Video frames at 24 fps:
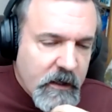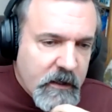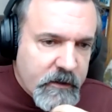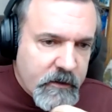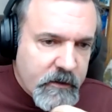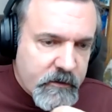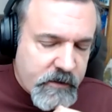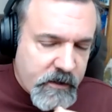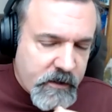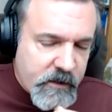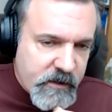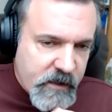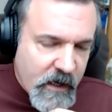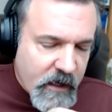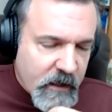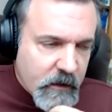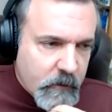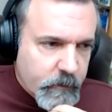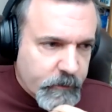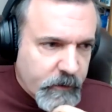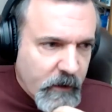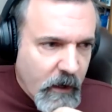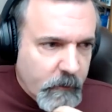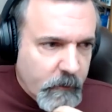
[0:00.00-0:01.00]
There's a
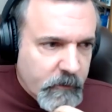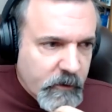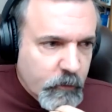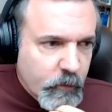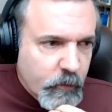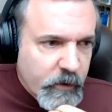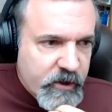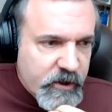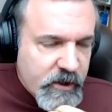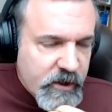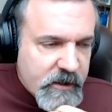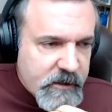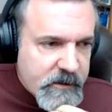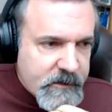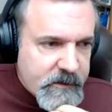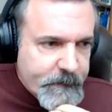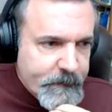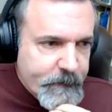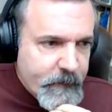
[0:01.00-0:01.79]
second problem, which is,